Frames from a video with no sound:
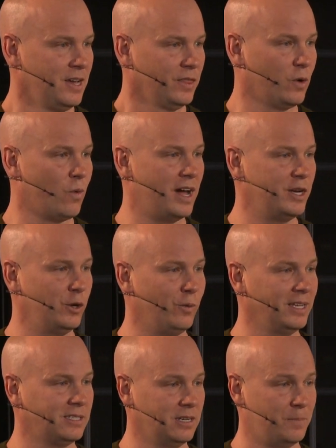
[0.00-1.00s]
The one who
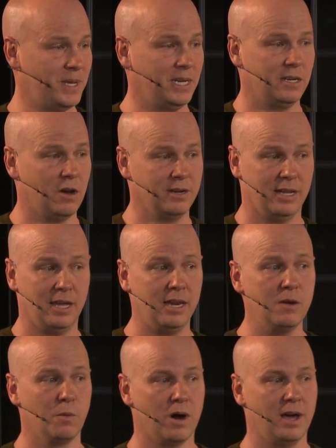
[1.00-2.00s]
wasn't dependent on
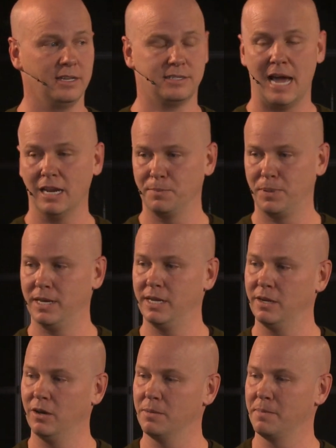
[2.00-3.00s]
anyone is now
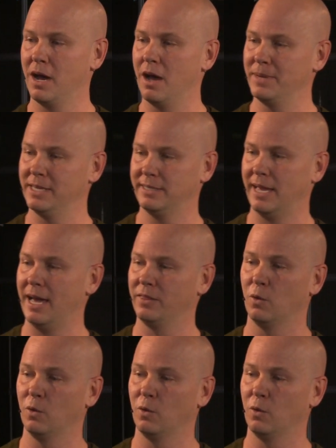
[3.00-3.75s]
dependent on a mom and dad.